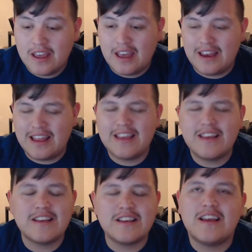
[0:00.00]
And
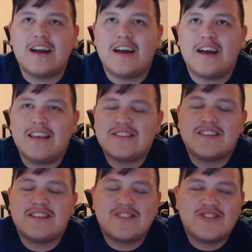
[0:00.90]

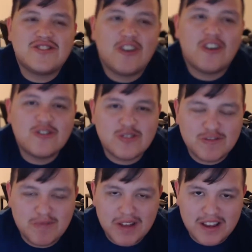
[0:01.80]
it's just hard to
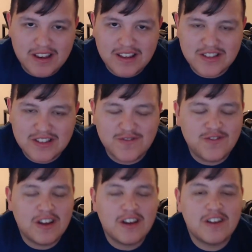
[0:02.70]
explain. It's
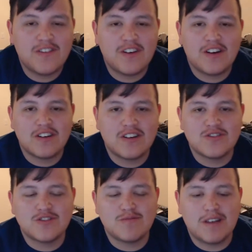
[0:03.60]
very, very hard
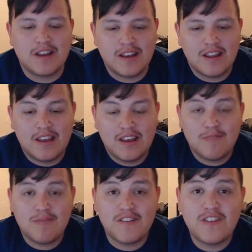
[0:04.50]
to explain.
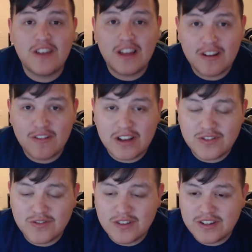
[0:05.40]
But it felt like a
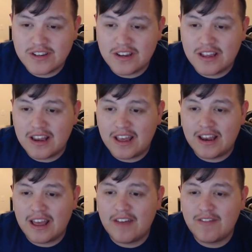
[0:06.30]
graduation,
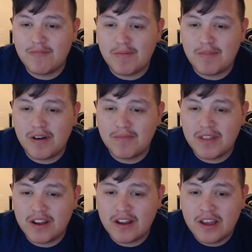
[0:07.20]
and having my mom there